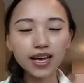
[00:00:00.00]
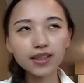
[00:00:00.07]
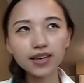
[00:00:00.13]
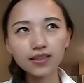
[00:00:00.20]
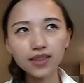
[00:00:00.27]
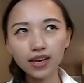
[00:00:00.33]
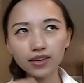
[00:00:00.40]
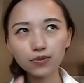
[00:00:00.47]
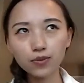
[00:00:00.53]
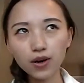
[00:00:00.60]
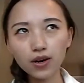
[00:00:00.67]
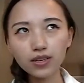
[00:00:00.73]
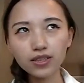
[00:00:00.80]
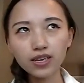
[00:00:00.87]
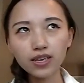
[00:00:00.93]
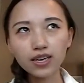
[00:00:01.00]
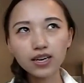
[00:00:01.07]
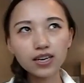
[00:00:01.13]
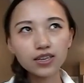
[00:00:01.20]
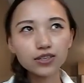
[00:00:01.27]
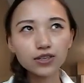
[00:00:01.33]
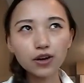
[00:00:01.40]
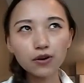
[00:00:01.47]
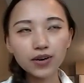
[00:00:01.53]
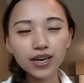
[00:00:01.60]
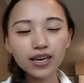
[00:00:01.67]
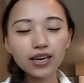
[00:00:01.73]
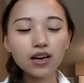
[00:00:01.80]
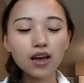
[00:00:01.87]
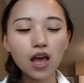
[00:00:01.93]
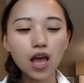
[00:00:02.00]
And then next word, slowly,